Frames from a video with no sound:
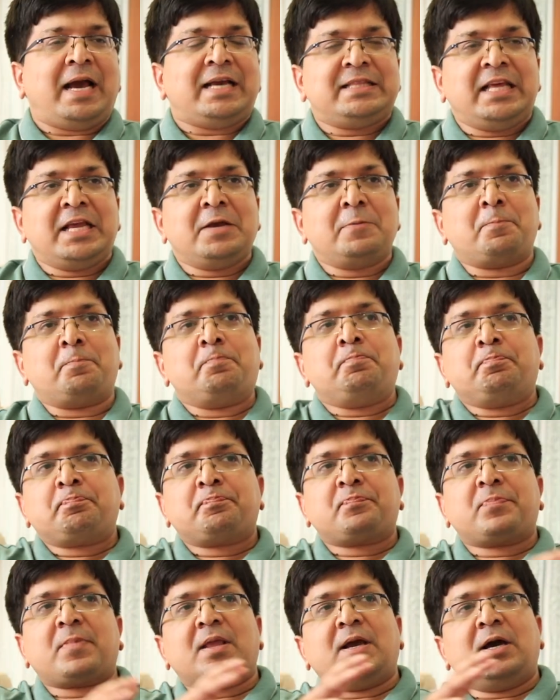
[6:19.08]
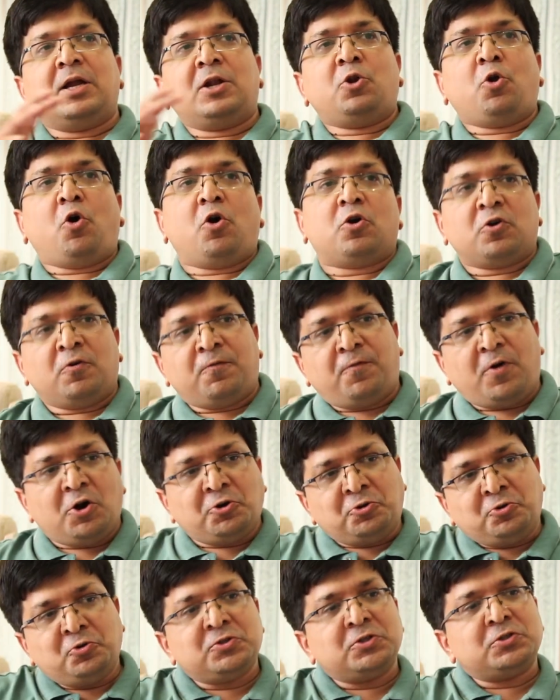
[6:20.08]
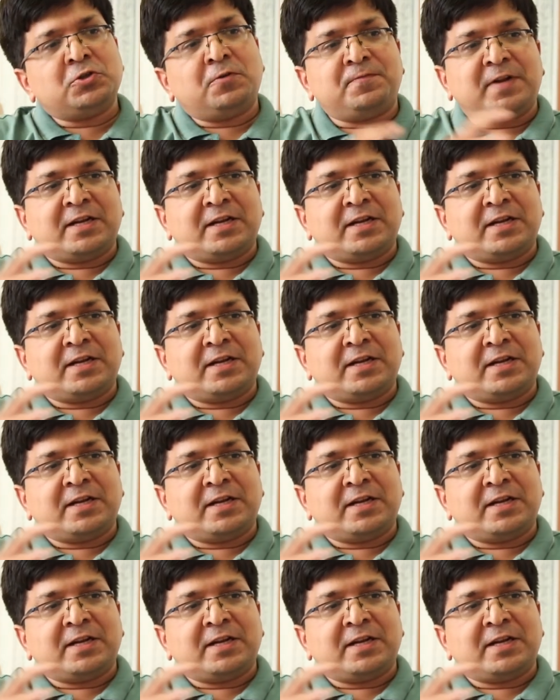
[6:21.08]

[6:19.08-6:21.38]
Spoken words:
I think a lot of our users of